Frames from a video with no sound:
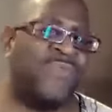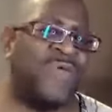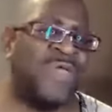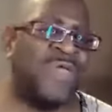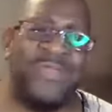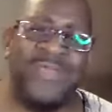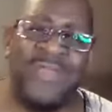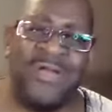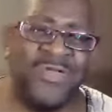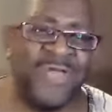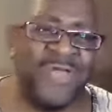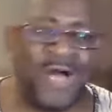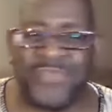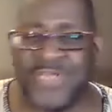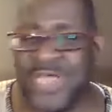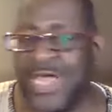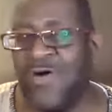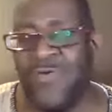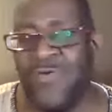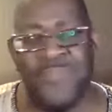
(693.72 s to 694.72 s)
you know, you have
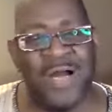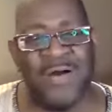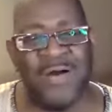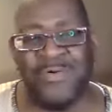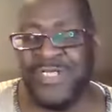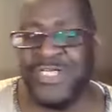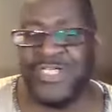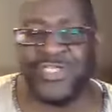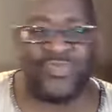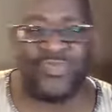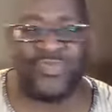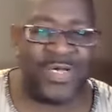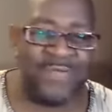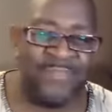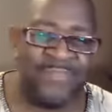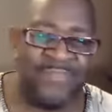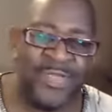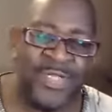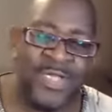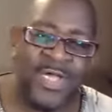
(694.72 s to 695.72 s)
to help me out on this one.
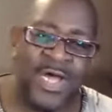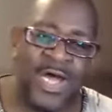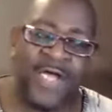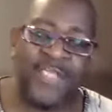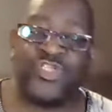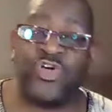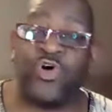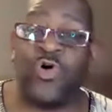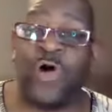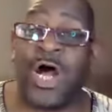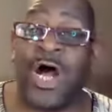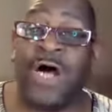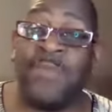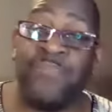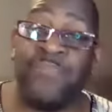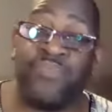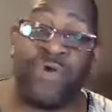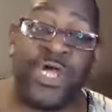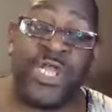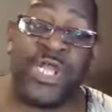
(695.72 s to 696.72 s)
And so
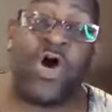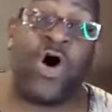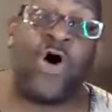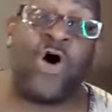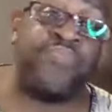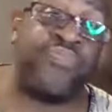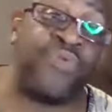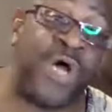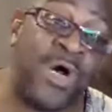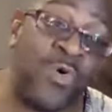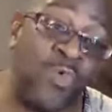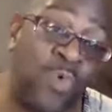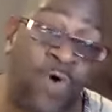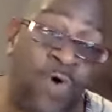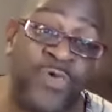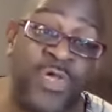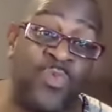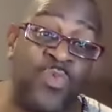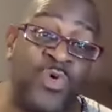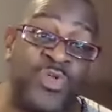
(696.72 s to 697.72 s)
I'm praying. I got a prayer
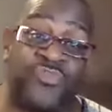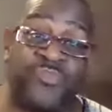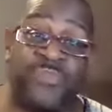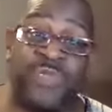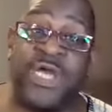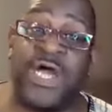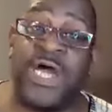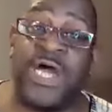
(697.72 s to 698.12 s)
warrior with me,